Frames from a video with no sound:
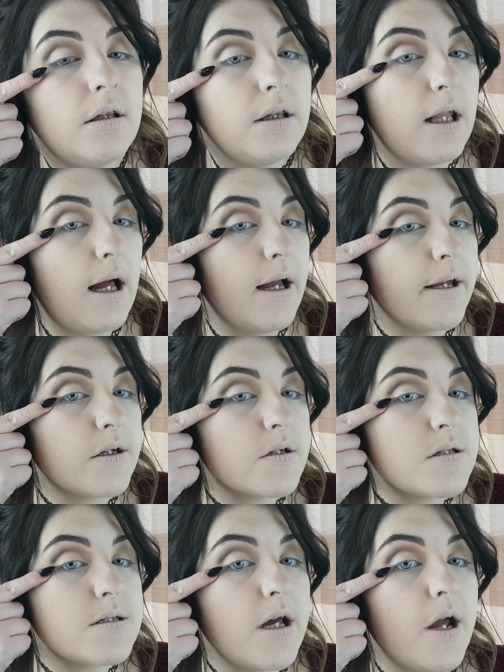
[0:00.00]
Like
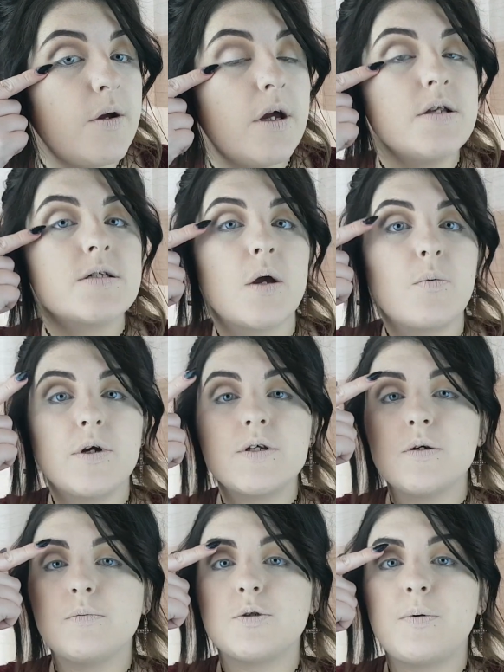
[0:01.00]
so. Don't worry
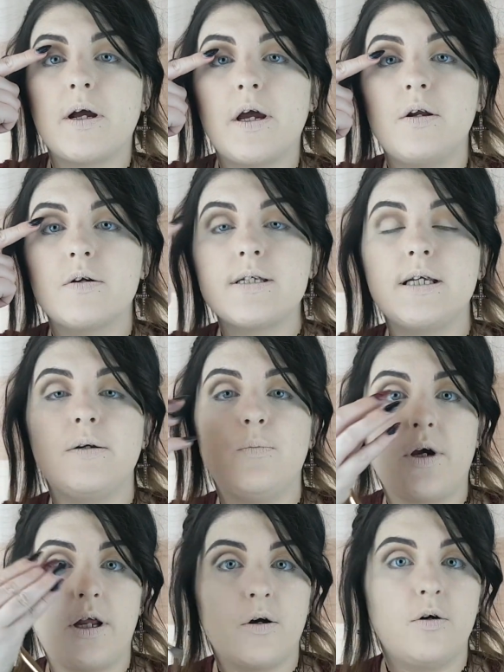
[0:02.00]
too much about going onto your lid,
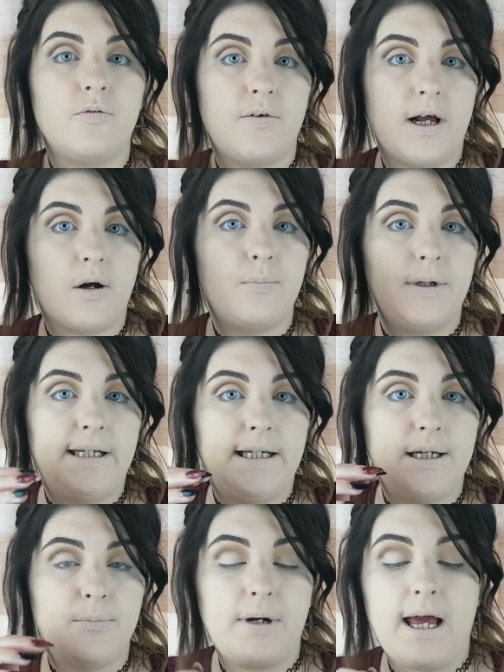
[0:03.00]
we're going to cover that
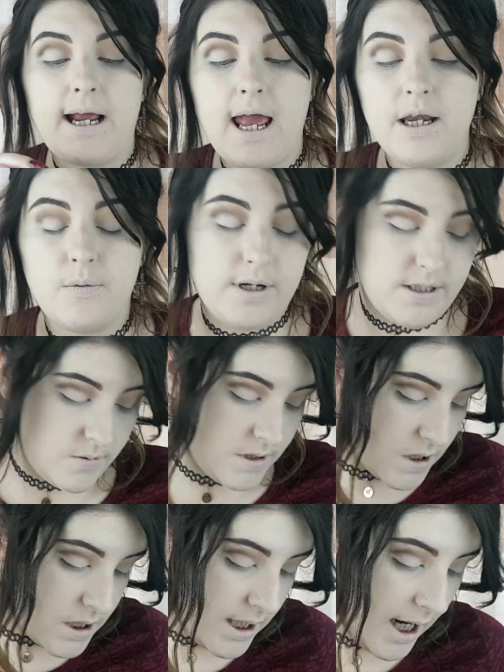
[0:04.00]
completely in black anyway, so it
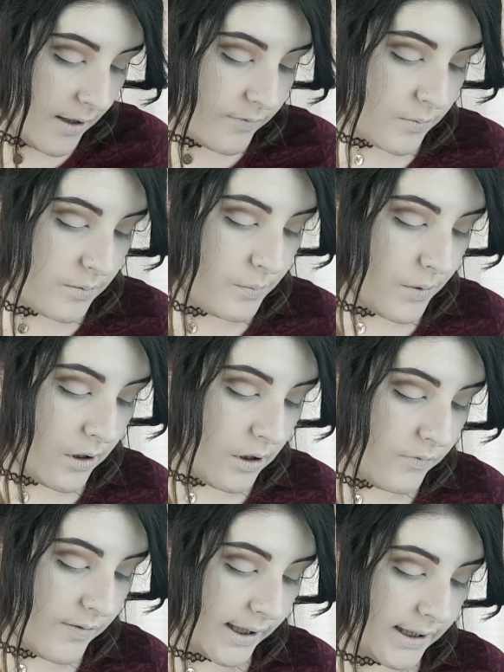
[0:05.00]
doesn't have to be
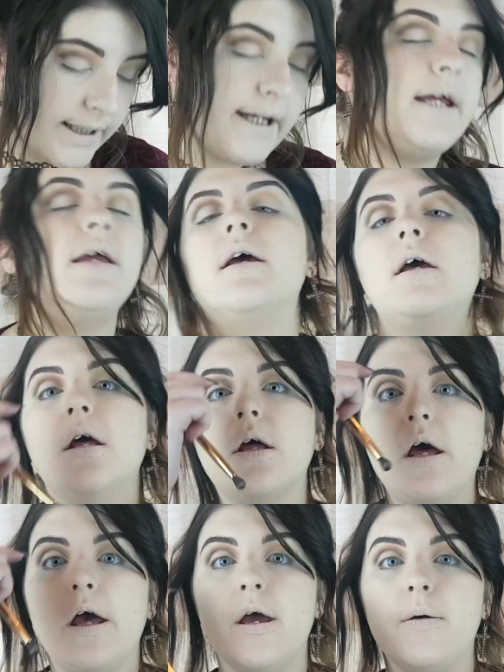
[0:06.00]
perfectly
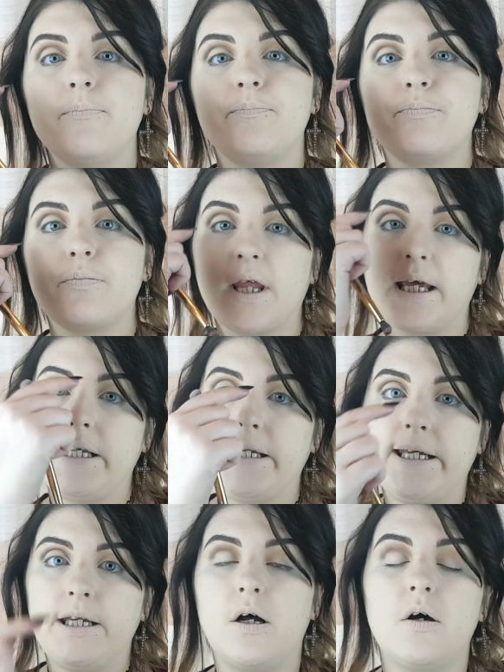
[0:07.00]

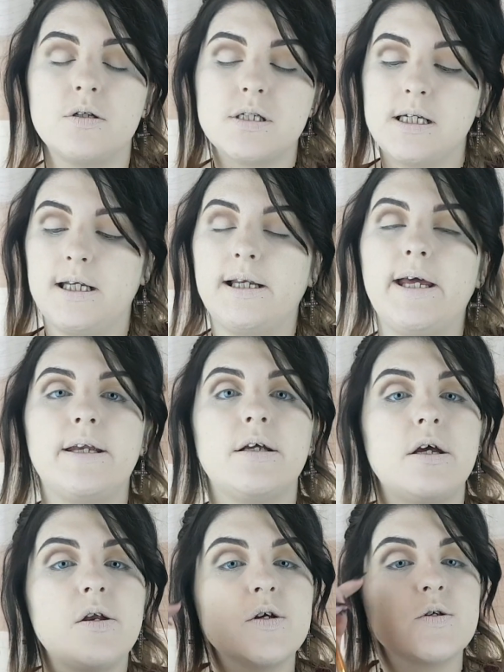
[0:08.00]
clean onto your lid.
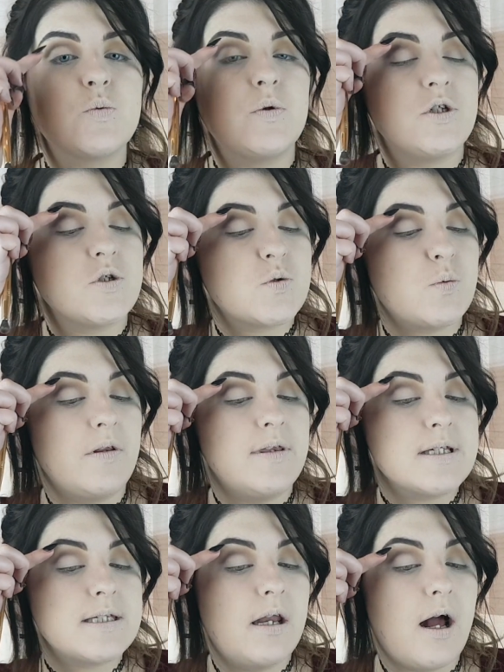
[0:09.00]
We just want
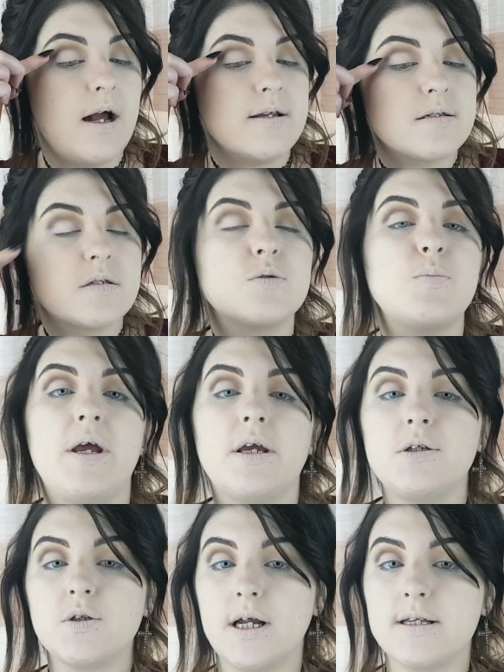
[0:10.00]
this nice
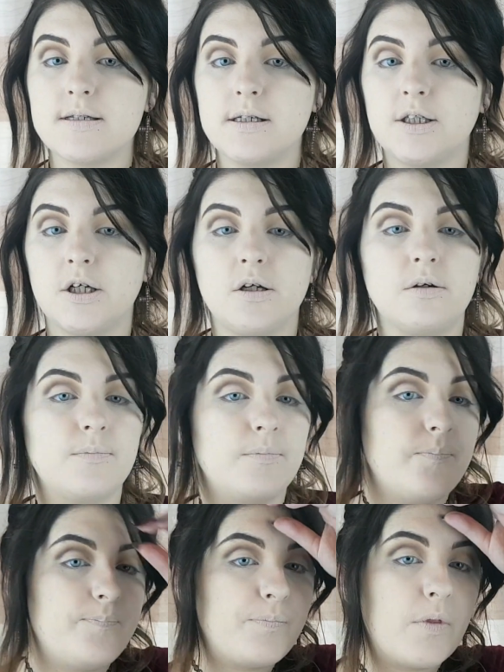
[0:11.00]
smoky transition
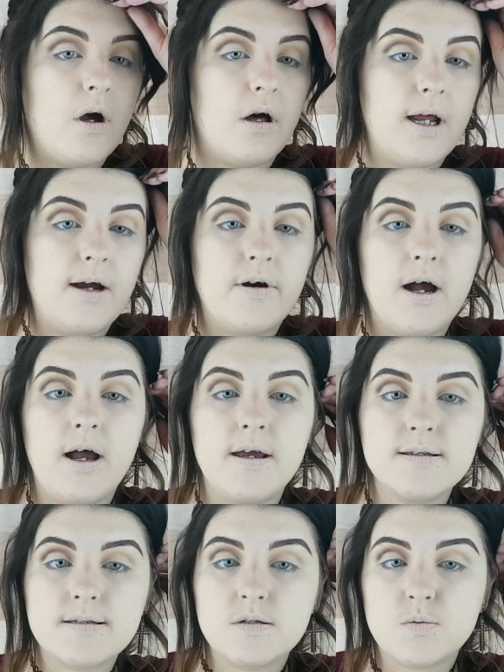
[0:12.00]
on our
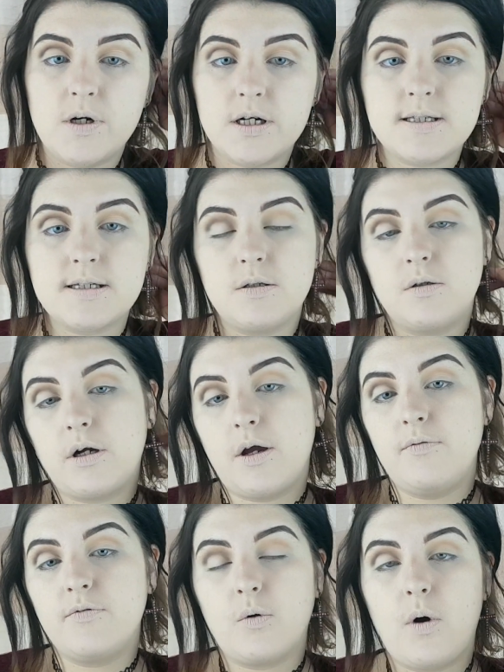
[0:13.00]
eyes because we are still
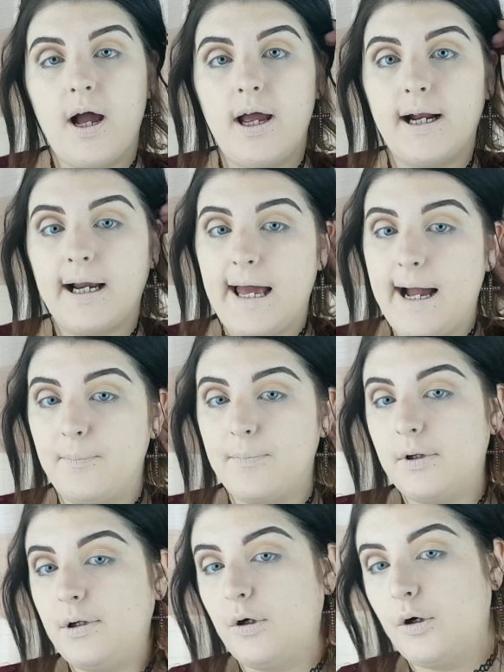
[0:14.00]
going for quite a
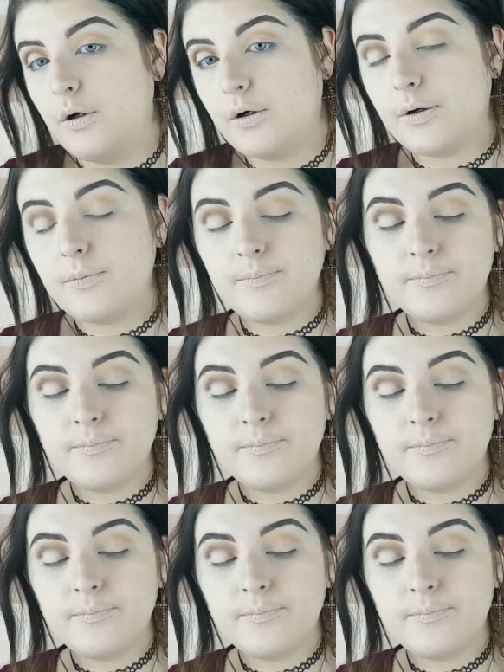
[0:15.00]
glam look.